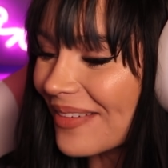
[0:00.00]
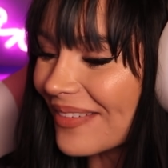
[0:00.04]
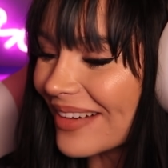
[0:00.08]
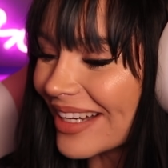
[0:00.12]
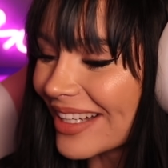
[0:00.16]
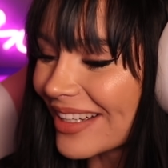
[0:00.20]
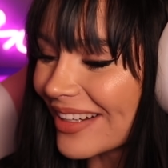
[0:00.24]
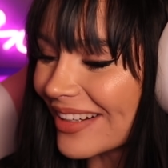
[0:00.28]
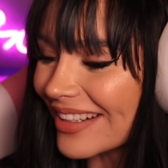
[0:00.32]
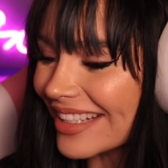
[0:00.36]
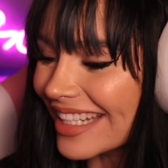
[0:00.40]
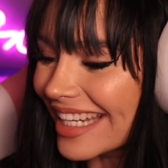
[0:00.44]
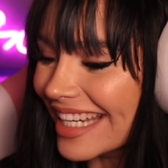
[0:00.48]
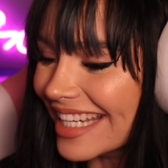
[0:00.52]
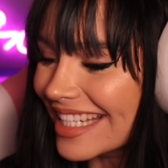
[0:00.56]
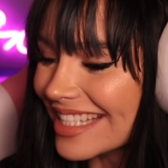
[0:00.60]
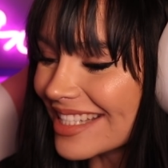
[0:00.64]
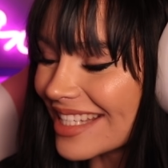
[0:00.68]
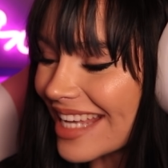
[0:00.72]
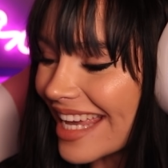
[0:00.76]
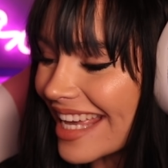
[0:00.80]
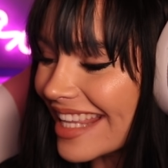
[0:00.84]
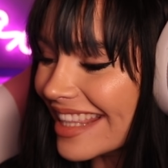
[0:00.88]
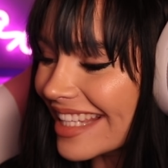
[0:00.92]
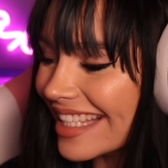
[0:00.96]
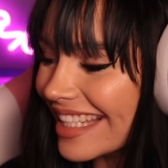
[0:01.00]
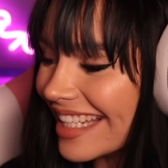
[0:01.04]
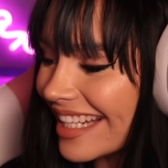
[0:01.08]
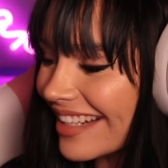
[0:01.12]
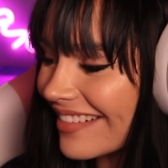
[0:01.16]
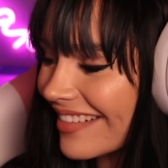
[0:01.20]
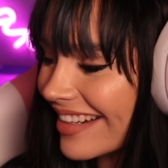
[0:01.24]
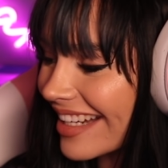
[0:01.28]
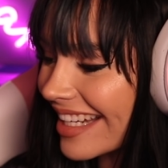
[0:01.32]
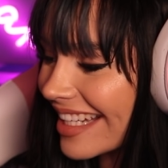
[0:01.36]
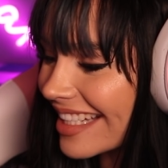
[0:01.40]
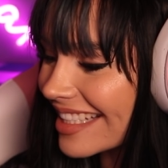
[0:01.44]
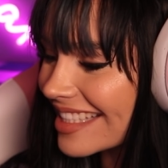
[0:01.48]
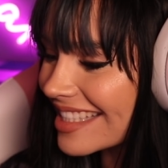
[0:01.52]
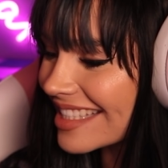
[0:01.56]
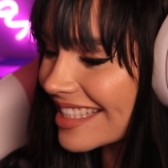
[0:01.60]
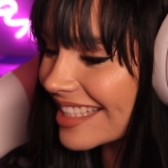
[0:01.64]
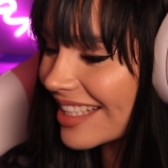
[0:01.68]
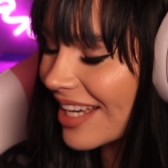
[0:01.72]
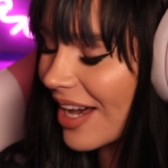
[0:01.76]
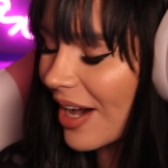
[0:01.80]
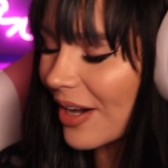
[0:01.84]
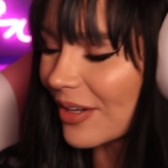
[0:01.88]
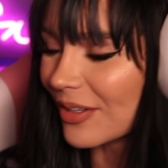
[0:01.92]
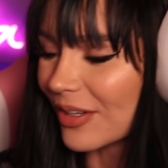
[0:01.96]
my god, he's in the lyrics.
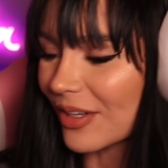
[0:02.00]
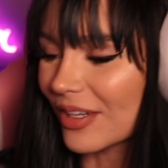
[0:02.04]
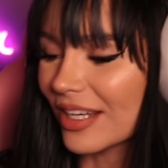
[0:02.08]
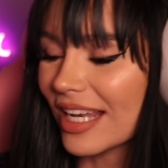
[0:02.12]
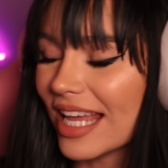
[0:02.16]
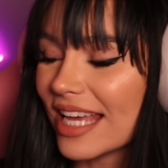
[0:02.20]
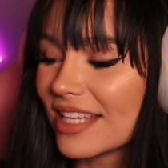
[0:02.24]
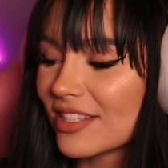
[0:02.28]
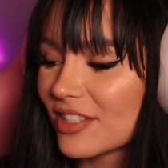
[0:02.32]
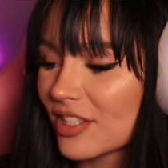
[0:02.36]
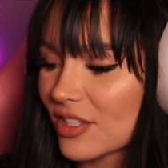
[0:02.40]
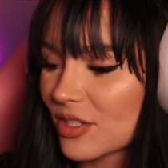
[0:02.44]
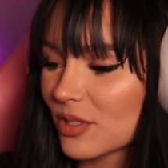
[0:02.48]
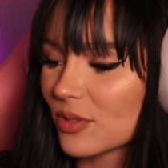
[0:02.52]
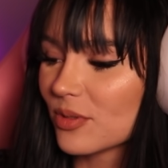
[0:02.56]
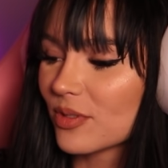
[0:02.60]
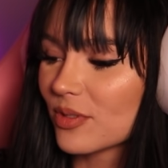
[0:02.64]
Hold on, let's just all